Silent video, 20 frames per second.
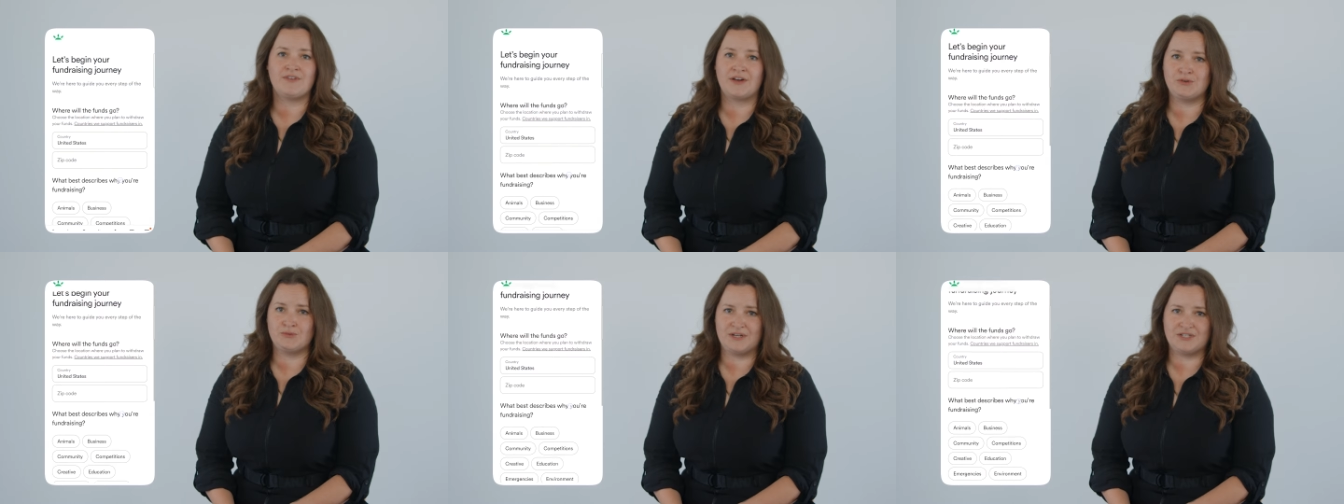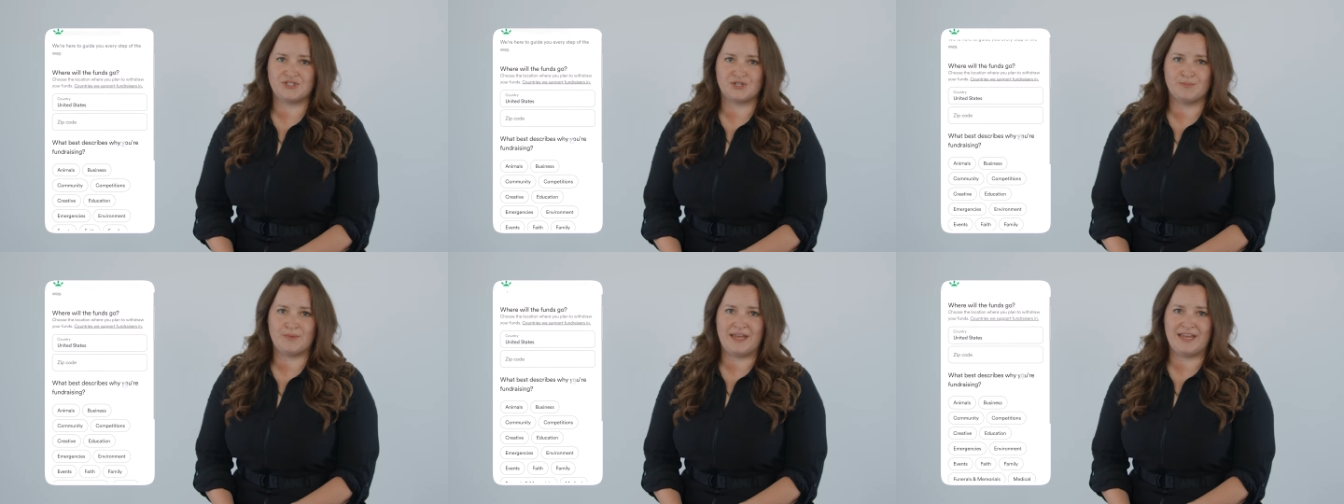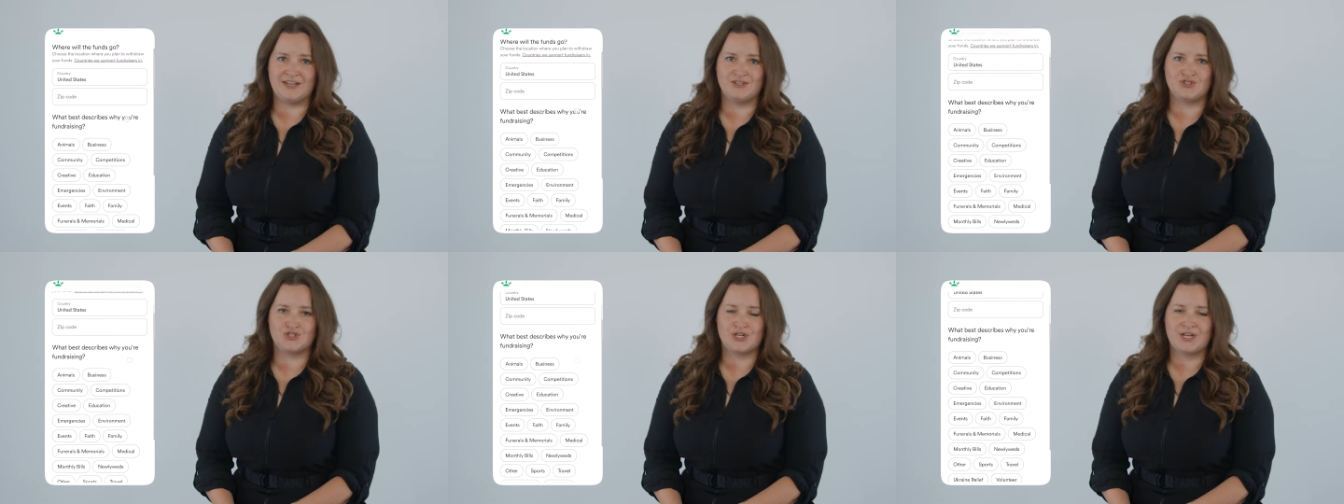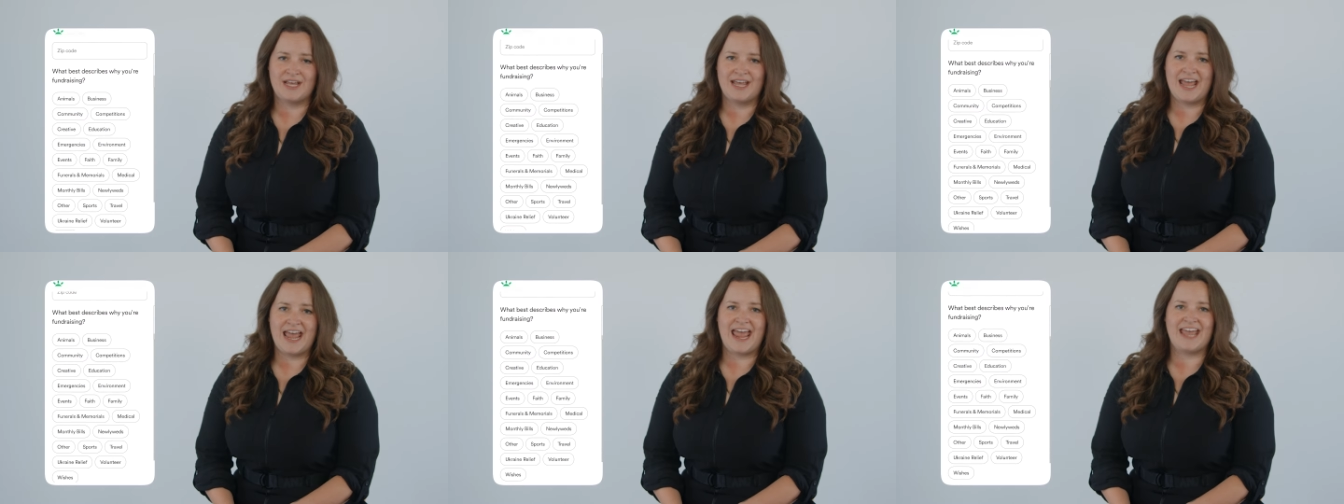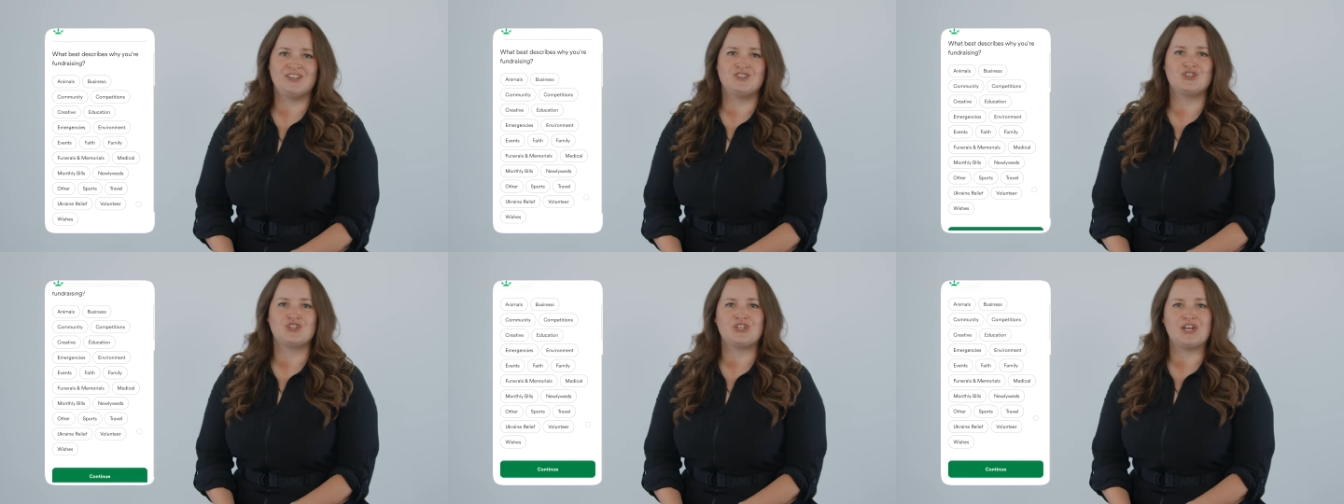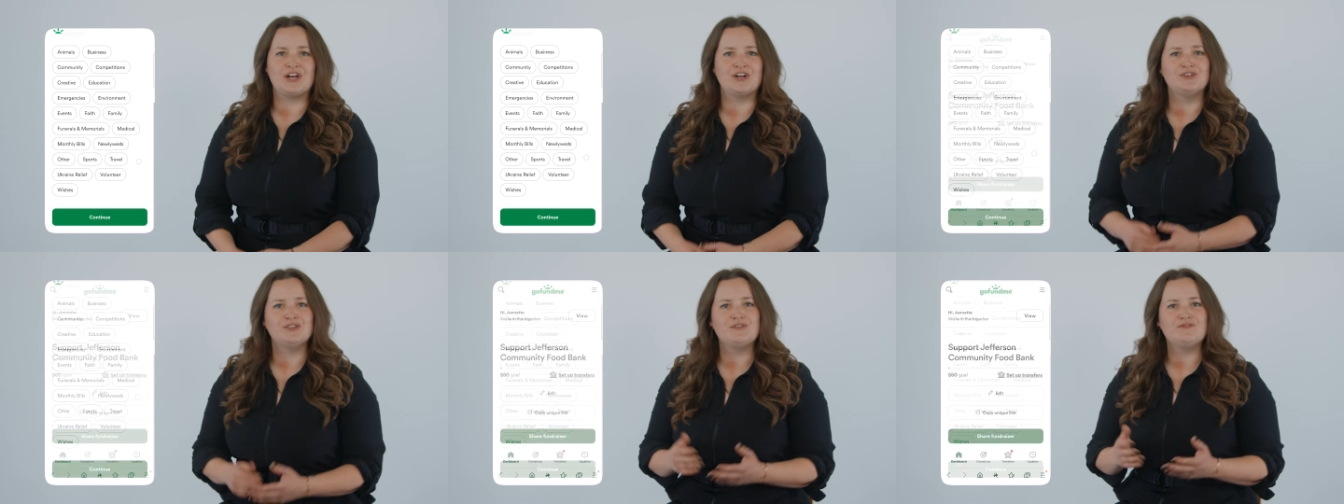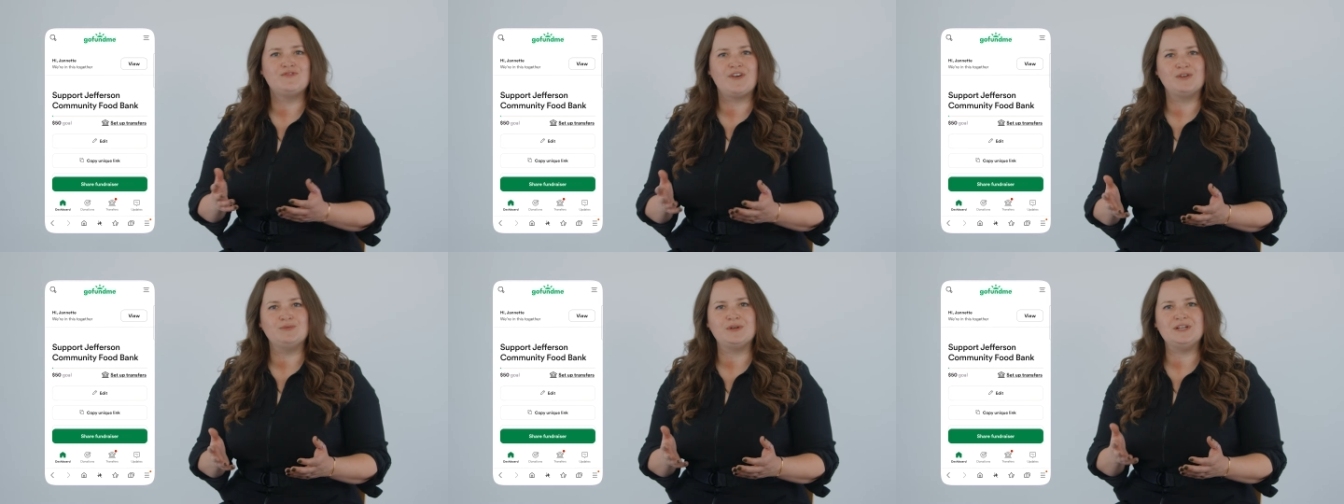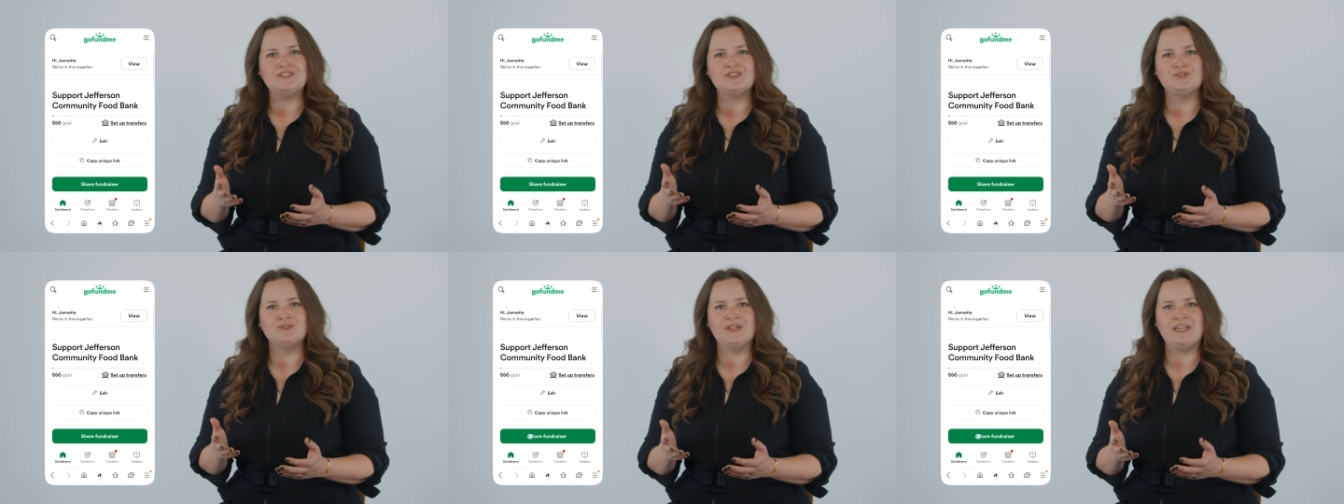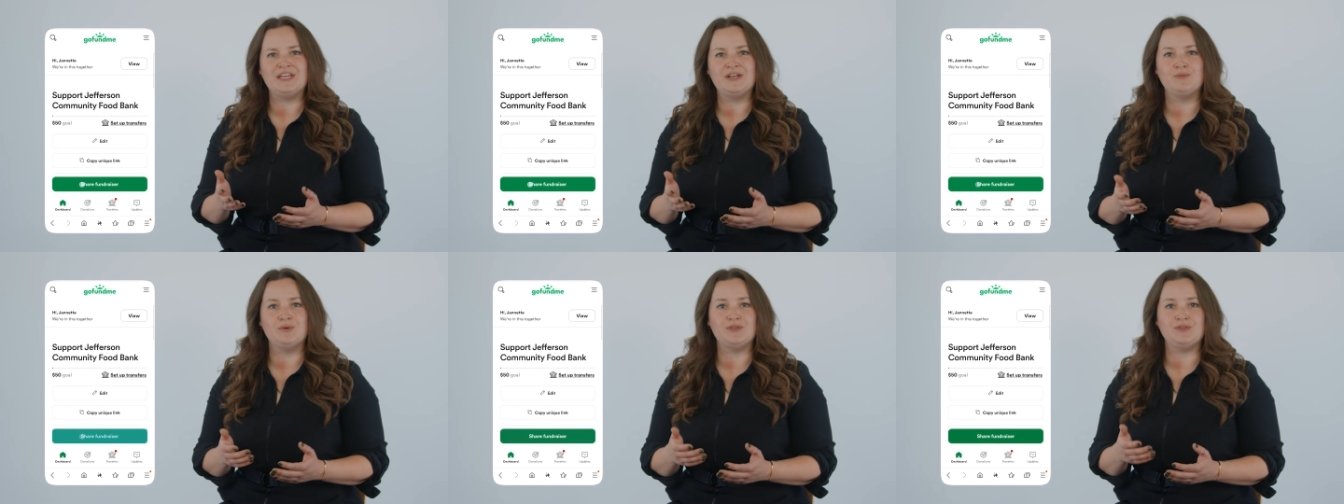fundraiser page and share the fundraiser link